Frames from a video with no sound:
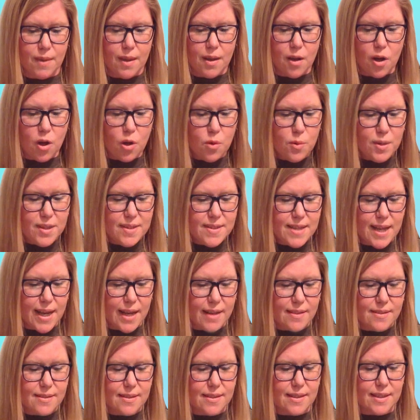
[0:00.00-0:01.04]
Always
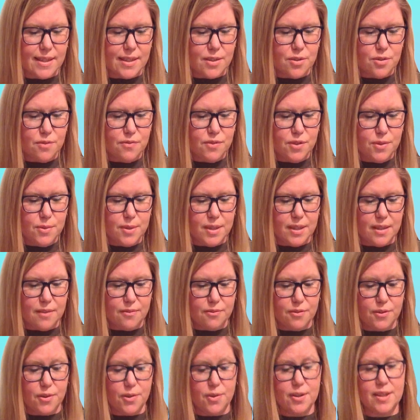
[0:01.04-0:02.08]
ask the interviewee
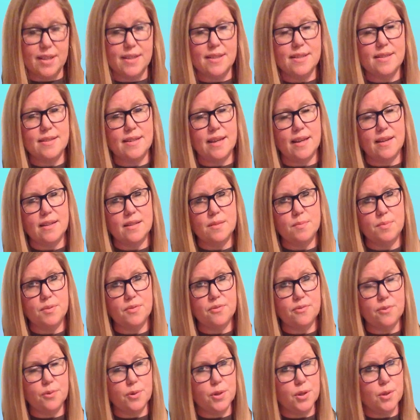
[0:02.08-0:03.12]
for their consent
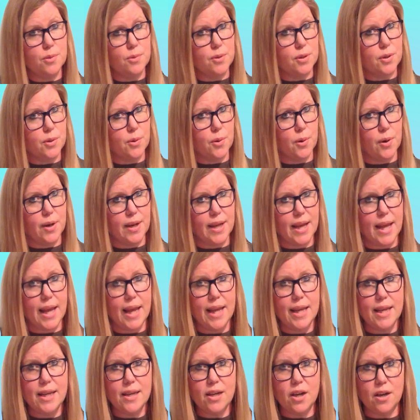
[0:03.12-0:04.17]
before you record
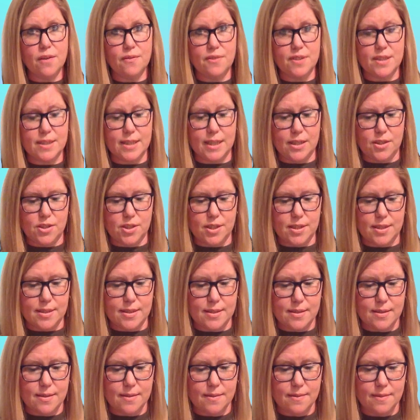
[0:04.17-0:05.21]
any
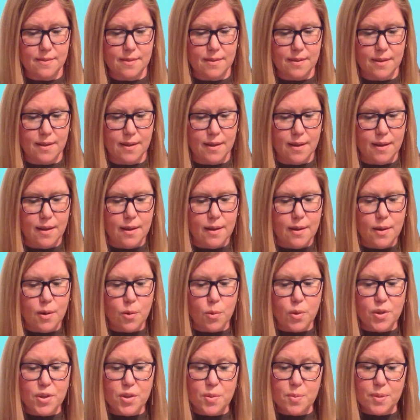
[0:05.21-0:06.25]
conversations.
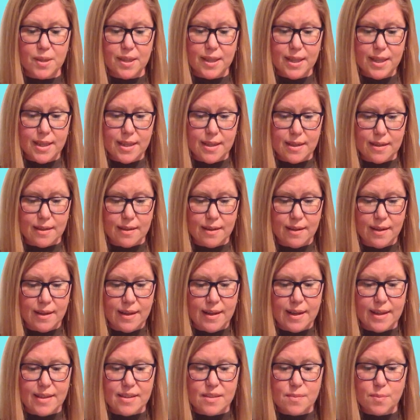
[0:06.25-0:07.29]
When you begin,
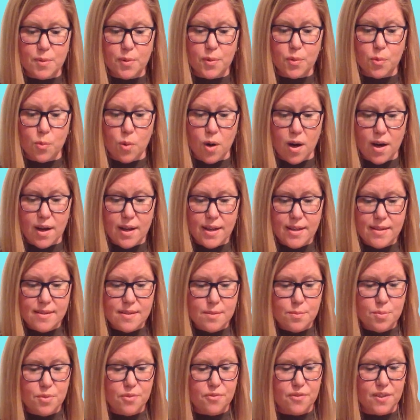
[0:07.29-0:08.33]
it is both wise
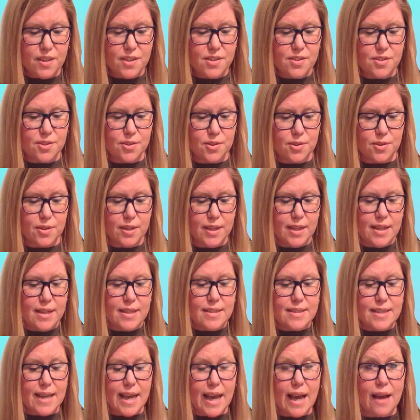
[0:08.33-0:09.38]
and professional
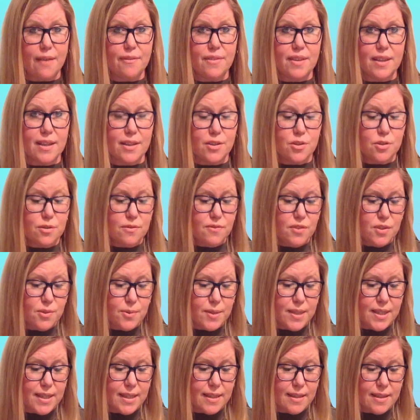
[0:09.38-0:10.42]
to have the
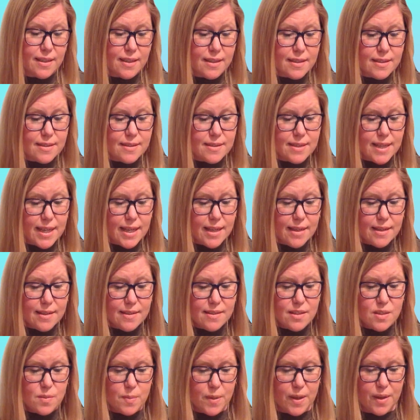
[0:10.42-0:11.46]
interviewee state and
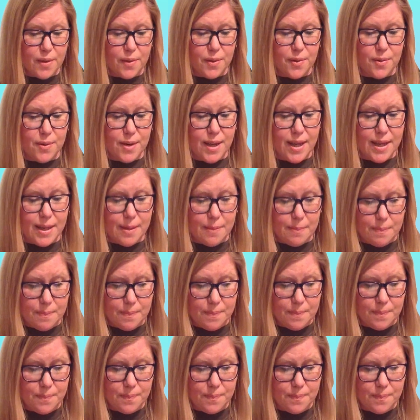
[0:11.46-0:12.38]
spell their name.